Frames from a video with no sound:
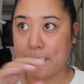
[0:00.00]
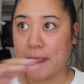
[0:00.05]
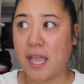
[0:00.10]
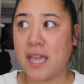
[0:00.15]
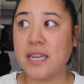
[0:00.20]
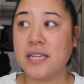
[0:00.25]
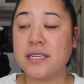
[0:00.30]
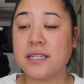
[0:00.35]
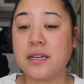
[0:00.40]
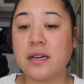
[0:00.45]

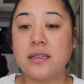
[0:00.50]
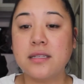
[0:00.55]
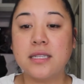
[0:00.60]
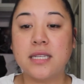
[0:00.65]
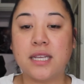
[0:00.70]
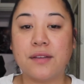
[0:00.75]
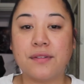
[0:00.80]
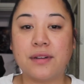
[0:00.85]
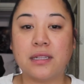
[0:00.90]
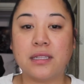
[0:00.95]
And it does
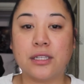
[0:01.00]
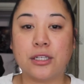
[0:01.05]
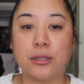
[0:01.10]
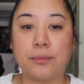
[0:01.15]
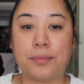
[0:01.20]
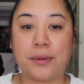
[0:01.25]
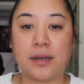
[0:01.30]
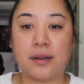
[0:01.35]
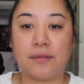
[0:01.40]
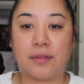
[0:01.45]
give it a
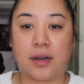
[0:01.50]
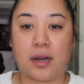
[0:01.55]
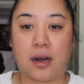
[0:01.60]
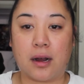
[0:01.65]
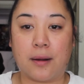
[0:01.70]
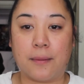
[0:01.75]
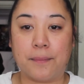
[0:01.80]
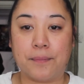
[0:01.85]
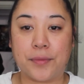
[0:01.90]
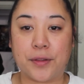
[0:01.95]
little bit of a,
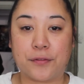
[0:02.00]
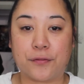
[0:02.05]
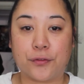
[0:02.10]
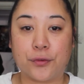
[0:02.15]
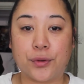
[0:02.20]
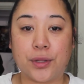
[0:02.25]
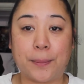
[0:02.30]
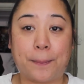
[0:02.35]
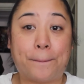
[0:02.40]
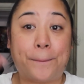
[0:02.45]
um, a
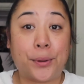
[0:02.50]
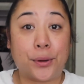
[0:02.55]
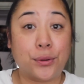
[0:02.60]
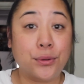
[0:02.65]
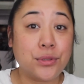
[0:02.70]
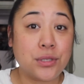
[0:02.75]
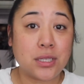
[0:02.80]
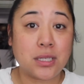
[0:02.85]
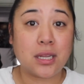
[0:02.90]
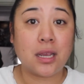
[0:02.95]
fruity
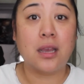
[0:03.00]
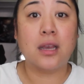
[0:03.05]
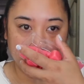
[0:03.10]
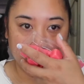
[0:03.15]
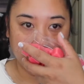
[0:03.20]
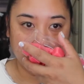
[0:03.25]
boost.